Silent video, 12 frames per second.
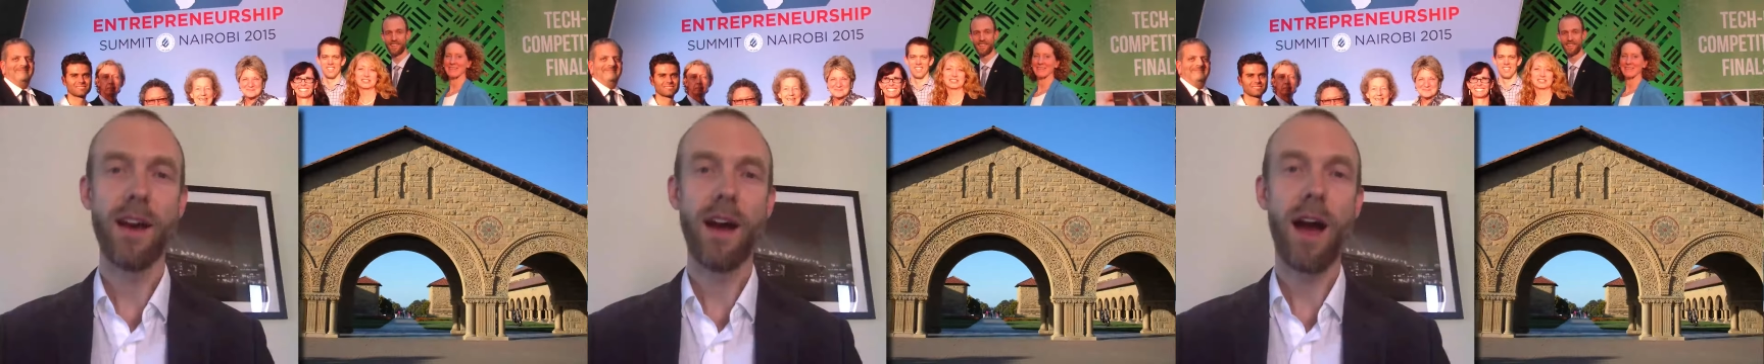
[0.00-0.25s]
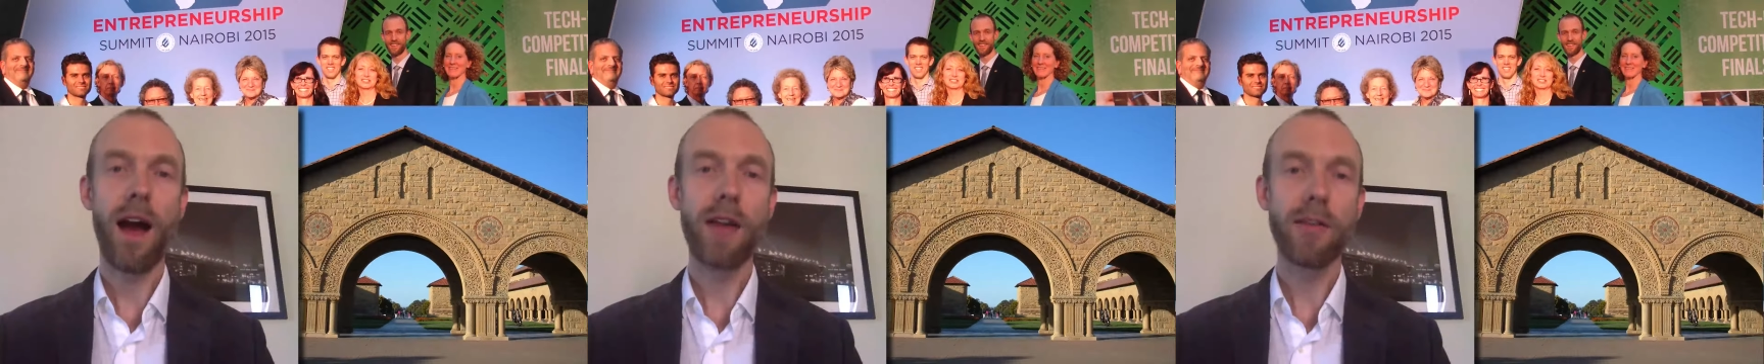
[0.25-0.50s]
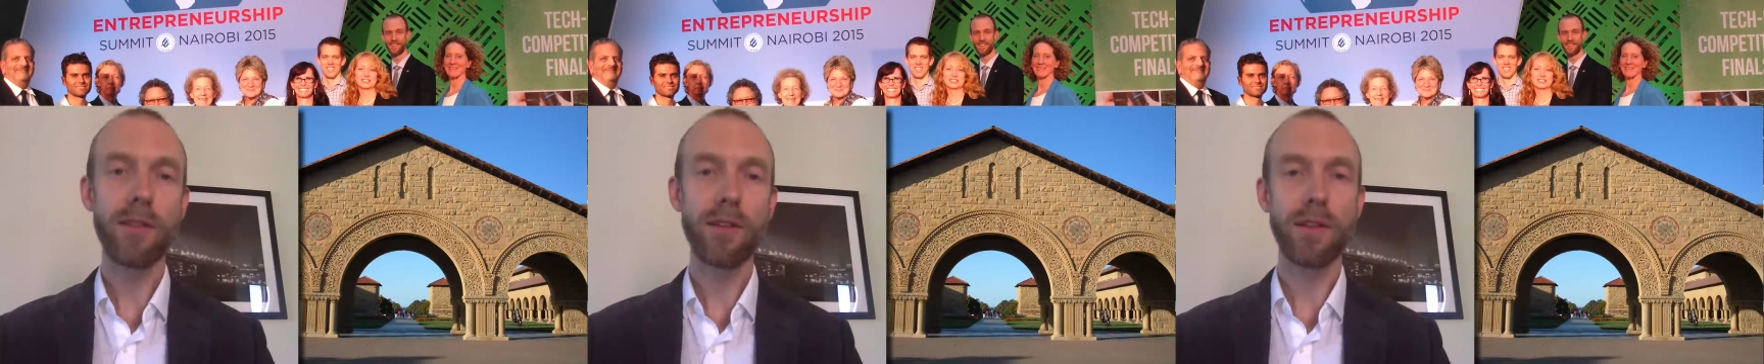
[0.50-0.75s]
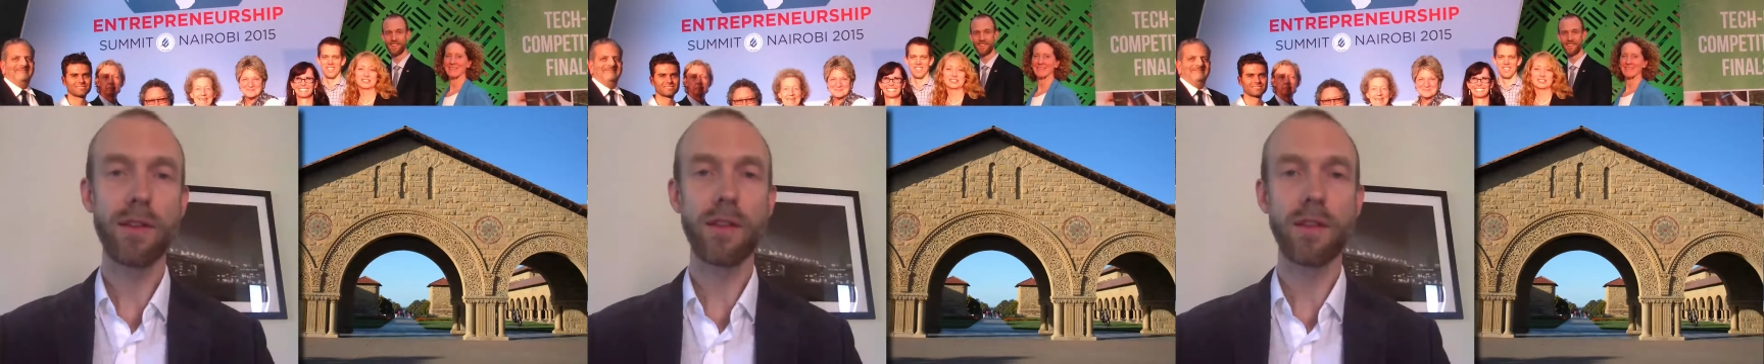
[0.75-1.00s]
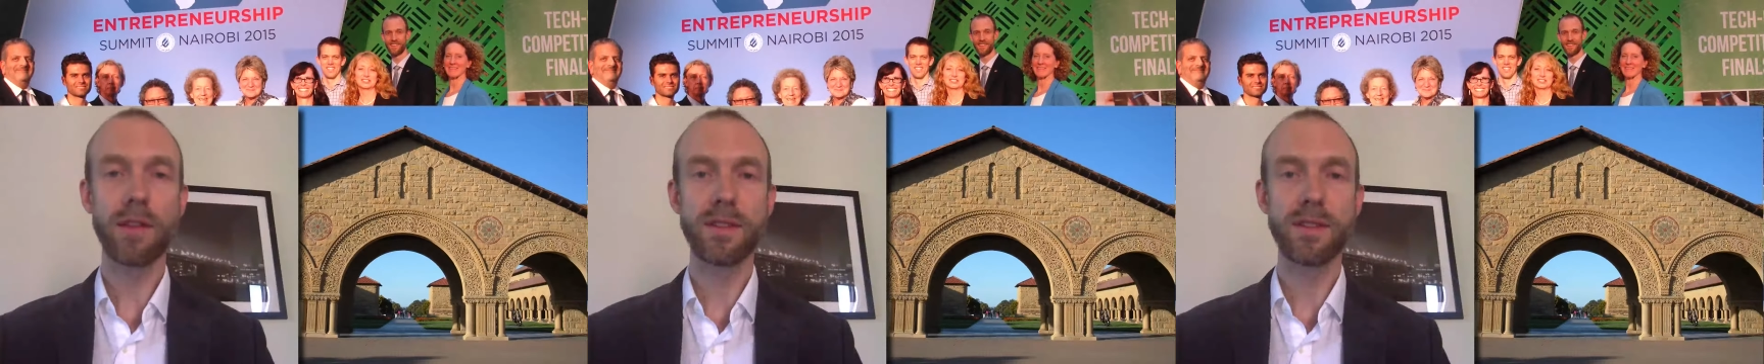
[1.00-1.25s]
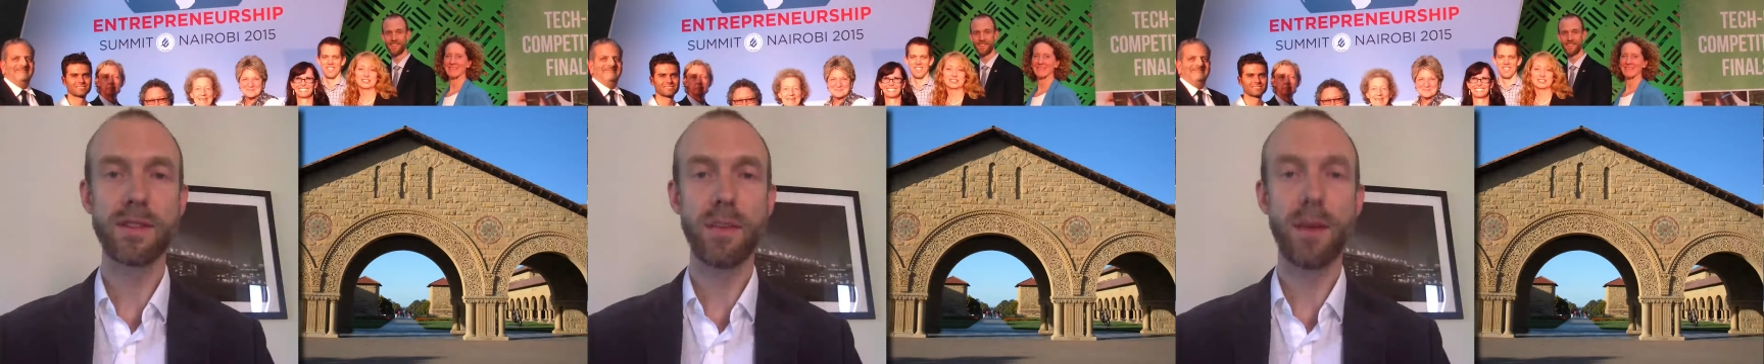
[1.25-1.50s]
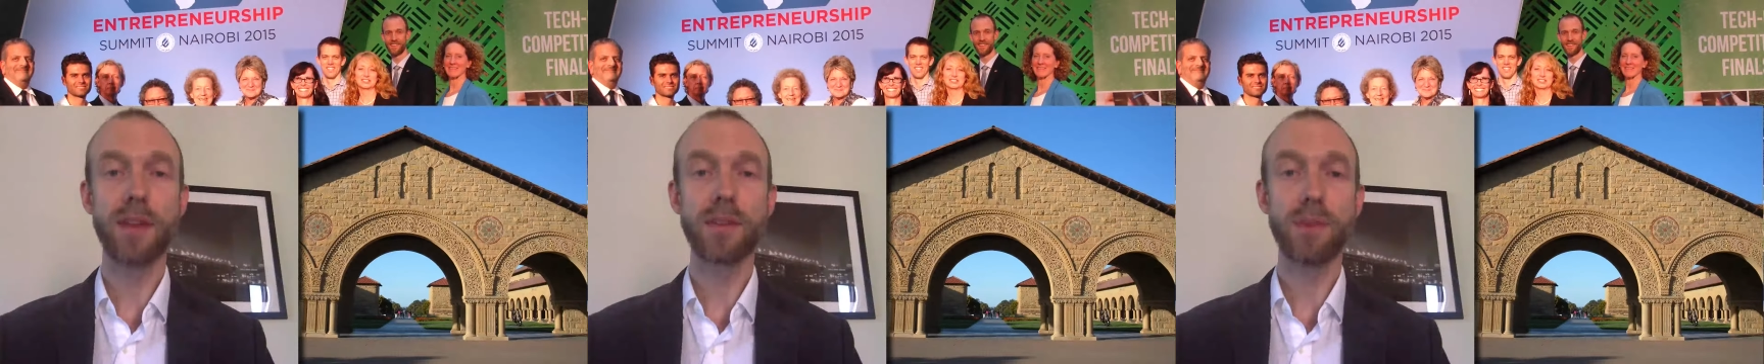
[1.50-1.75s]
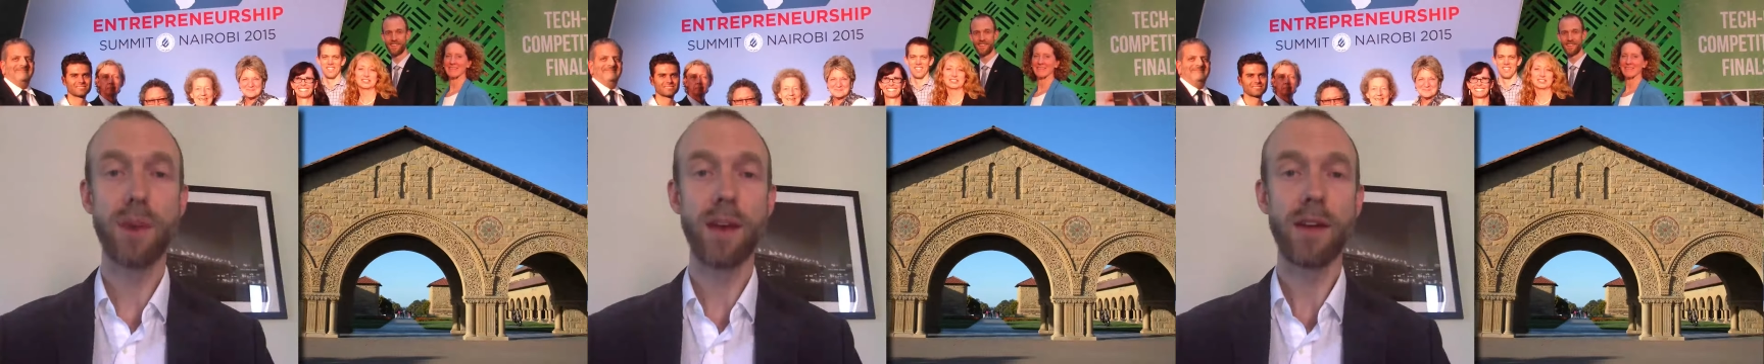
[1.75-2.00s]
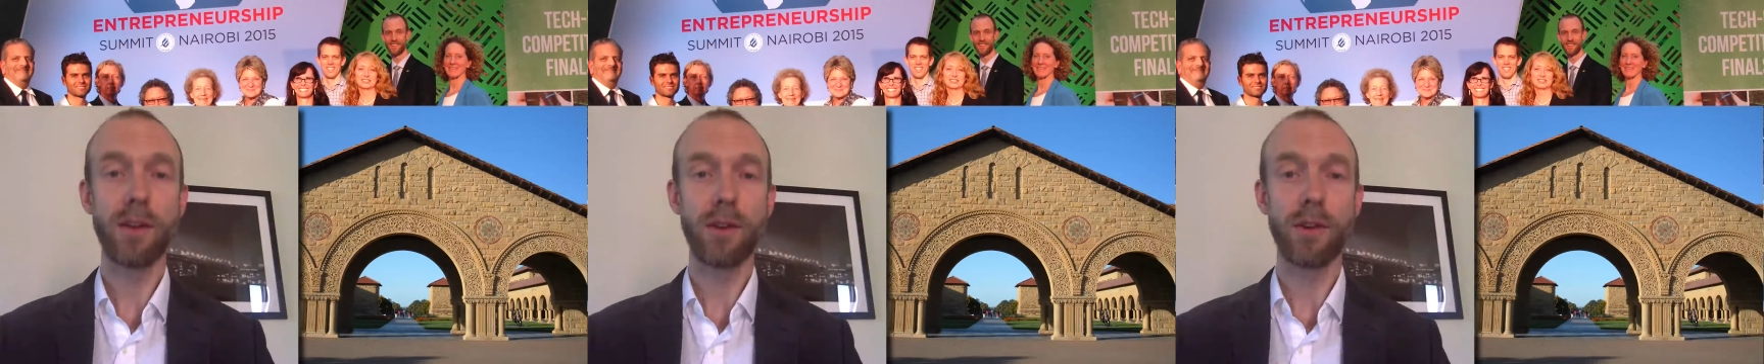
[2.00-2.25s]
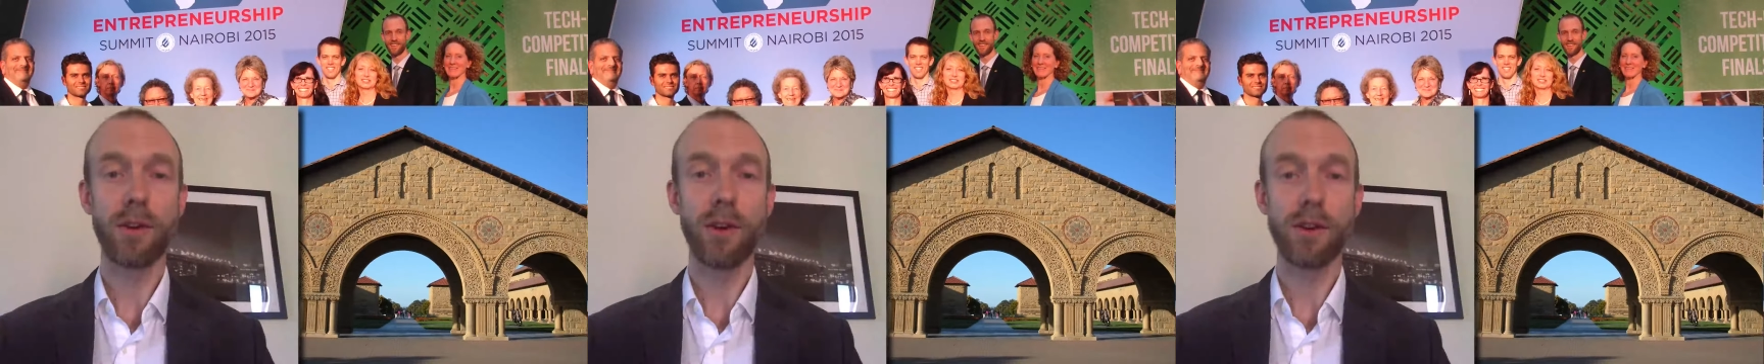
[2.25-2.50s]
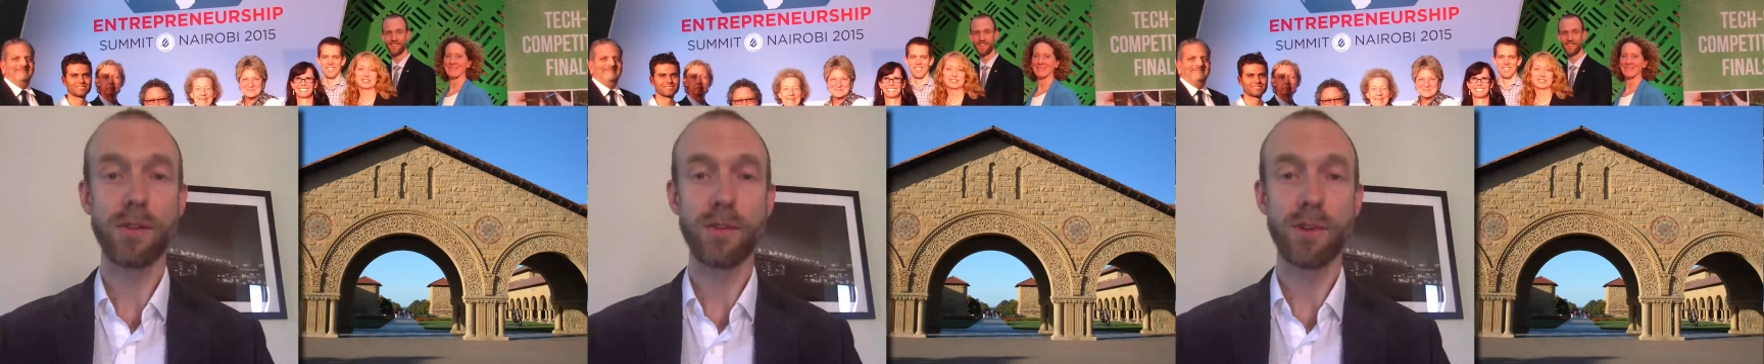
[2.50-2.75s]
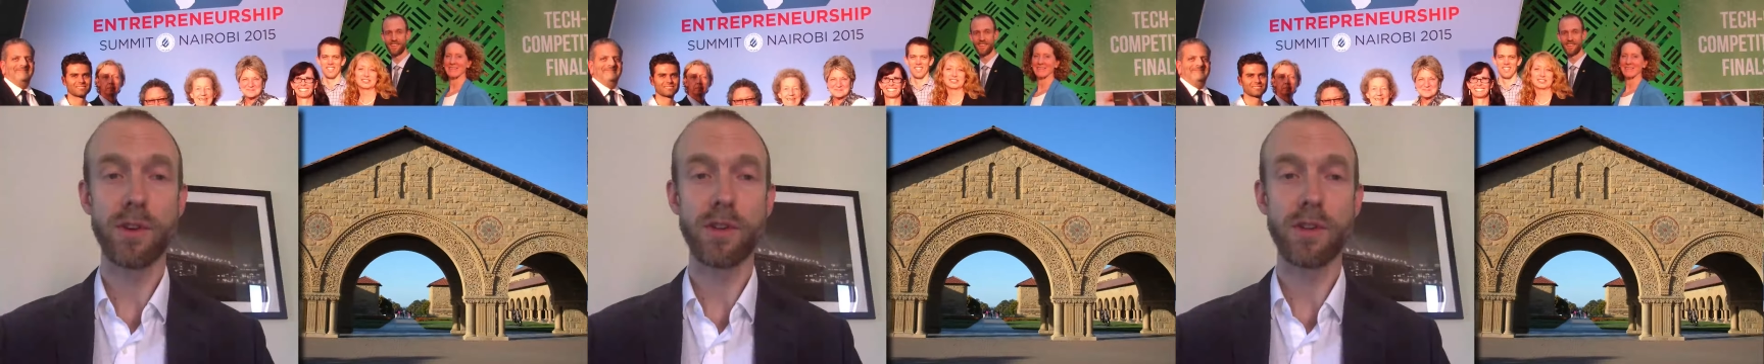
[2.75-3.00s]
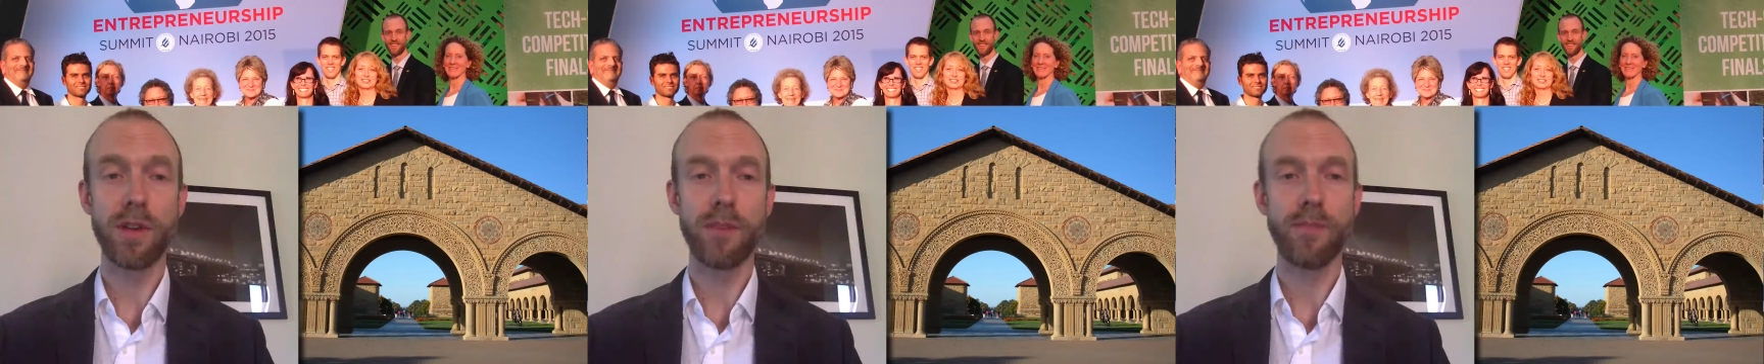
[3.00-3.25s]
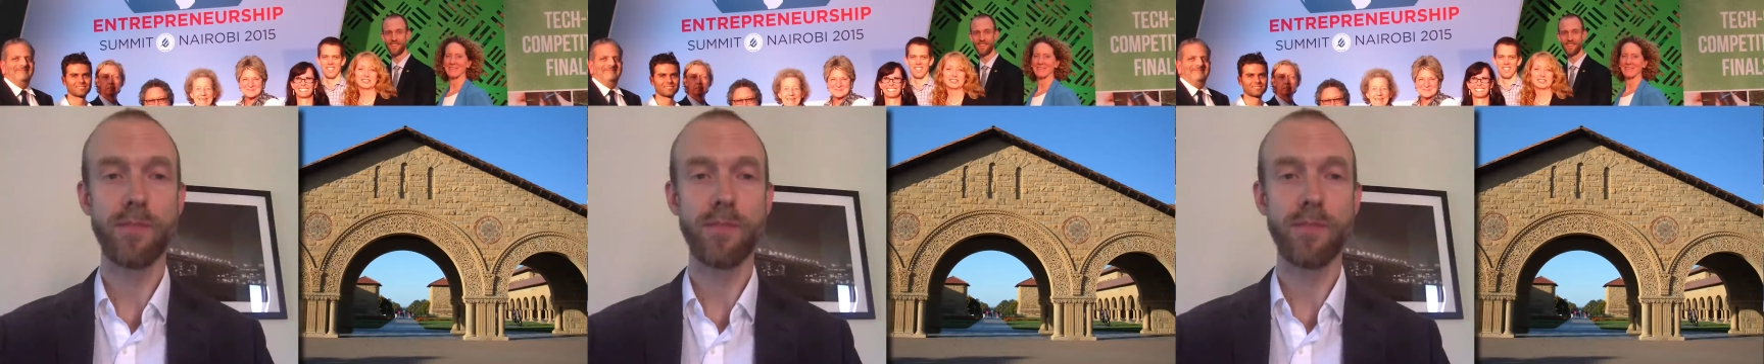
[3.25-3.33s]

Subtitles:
I really think that this is the best way to learn entrepreneurship.